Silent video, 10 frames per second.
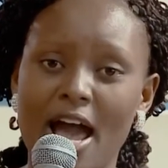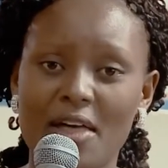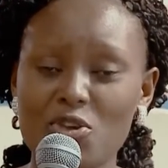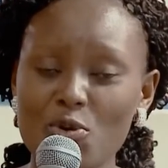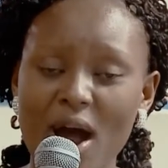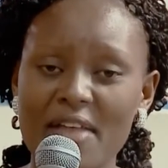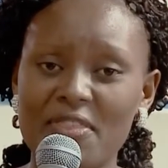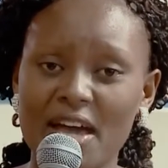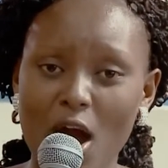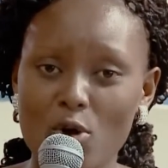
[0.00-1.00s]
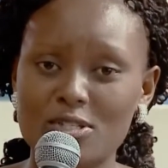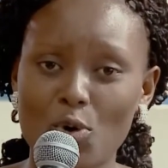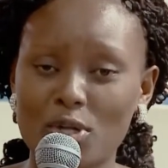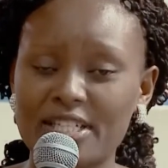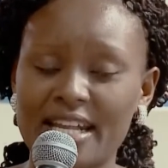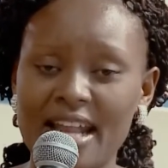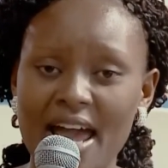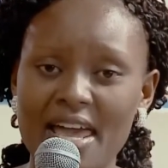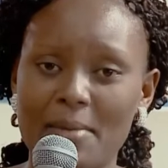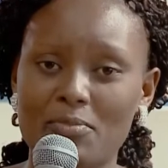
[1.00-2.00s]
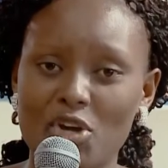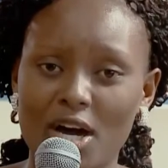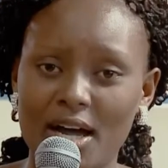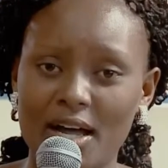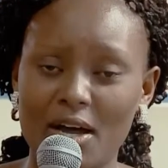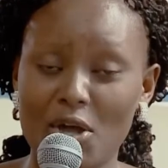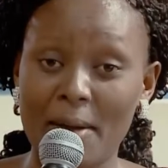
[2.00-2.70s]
you are the household and I am your uh,